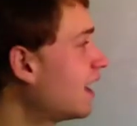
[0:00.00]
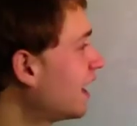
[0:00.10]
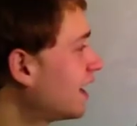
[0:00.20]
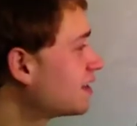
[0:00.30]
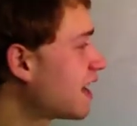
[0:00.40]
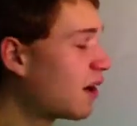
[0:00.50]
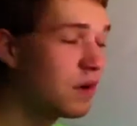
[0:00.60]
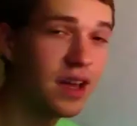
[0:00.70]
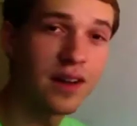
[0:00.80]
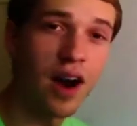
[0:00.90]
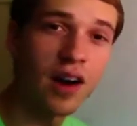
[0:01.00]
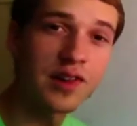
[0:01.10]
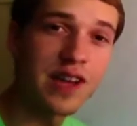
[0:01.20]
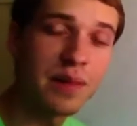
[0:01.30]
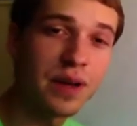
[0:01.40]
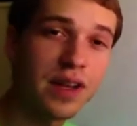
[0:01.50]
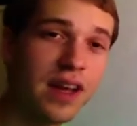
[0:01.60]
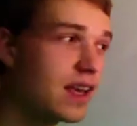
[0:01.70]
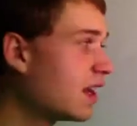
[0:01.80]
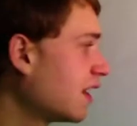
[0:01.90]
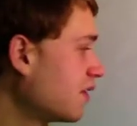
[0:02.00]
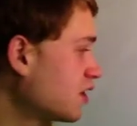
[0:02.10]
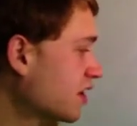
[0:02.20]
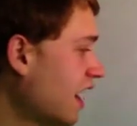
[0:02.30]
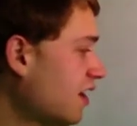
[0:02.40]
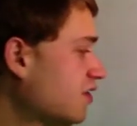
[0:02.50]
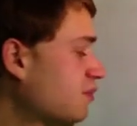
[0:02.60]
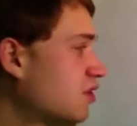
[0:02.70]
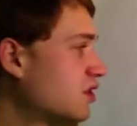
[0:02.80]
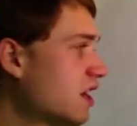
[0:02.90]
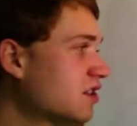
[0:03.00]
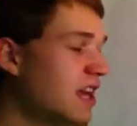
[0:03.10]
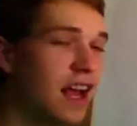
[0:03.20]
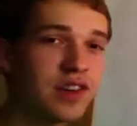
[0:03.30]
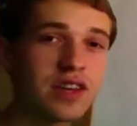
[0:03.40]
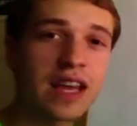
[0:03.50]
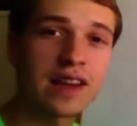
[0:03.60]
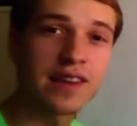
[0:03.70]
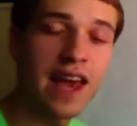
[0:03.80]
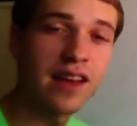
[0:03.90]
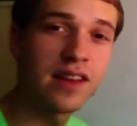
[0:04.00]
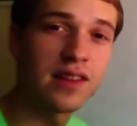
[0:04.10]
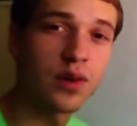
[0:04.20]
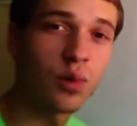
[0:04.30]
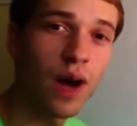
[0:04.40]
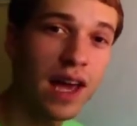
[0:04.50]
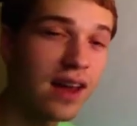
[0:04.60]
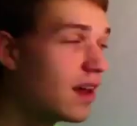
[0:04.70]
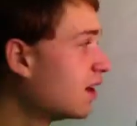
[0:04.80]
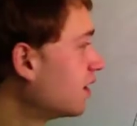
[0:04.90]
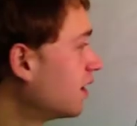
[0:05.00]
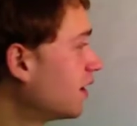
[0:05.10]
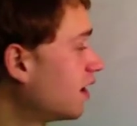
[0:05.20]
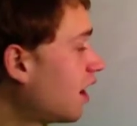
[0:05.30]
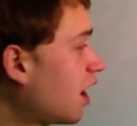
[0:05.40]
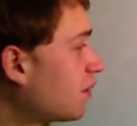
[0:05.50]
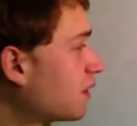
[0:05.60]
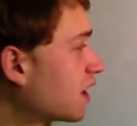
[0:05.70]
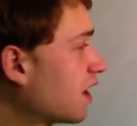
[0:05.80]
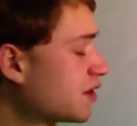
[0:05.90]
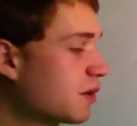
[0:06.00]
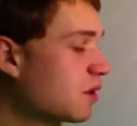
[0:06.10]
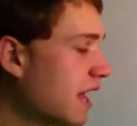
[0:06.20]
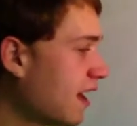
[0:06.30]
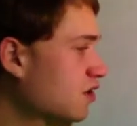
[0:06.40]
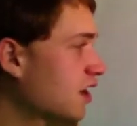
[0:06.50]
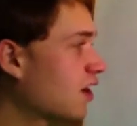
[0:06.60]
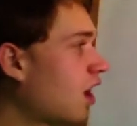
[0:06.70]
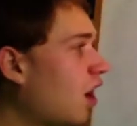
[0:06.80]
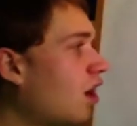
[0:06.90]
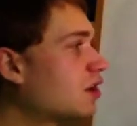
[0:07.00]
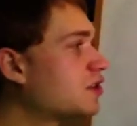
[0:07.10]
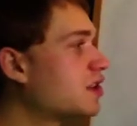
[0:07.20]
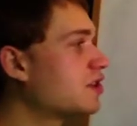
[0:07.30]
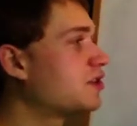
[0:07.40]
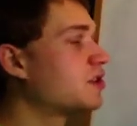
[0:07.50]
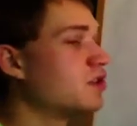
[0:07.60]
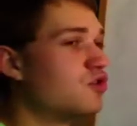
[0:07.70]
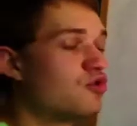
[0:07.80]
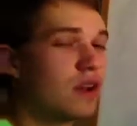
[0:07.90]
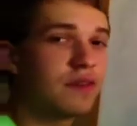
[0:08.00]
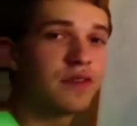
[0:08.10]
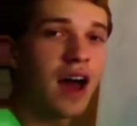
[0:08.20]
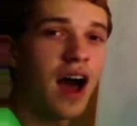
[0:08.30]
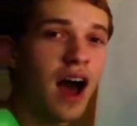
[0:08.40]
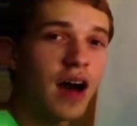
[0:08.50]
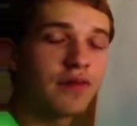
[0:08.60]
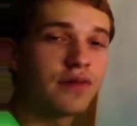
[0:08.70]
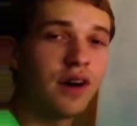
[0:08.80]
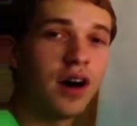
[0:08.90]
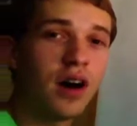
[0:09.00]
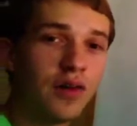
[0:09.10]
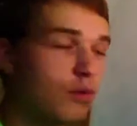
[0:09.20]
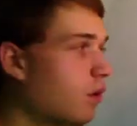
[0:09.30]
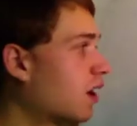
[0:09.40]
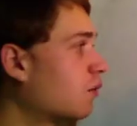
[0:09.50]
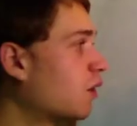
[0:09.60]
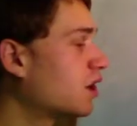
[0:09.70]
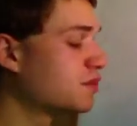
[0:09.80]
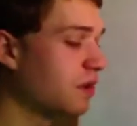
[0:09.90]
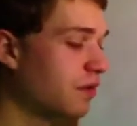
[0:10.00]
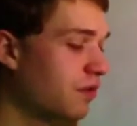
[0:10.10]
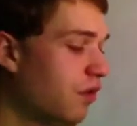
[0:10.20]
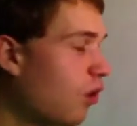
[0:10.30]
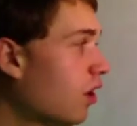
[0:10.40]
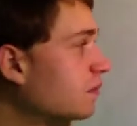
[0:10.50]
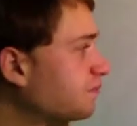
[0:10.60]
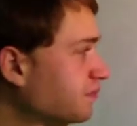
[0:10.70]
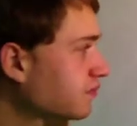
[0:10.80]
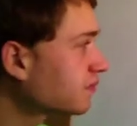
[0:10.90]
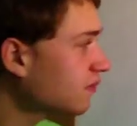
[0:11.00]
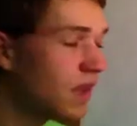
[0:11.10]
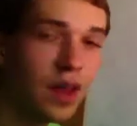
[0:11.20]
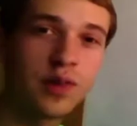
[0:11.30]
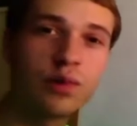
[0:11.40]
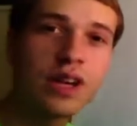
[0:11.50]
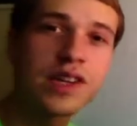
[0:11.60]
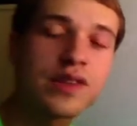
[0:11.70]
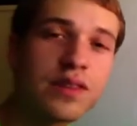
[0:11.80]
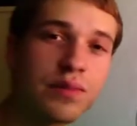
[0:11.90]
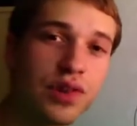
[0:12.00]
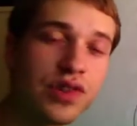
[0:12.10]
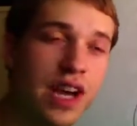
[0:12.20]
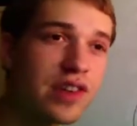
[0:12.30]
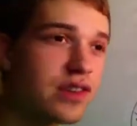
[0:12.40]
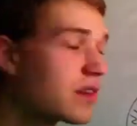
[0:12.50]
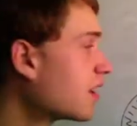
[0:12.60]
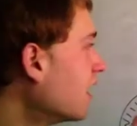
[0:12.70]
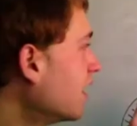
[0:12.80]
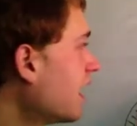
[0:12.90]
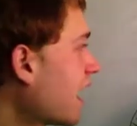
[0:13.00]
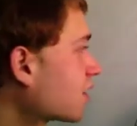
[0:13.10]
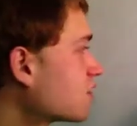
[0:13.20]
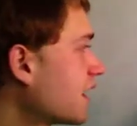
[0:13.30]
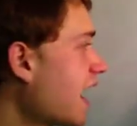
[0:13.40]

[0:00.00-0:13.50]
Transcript: and how we could harness that. But in this case, precession actually can get in the way. Because it will actually cause this to drift off of where it was before. The reason precession actually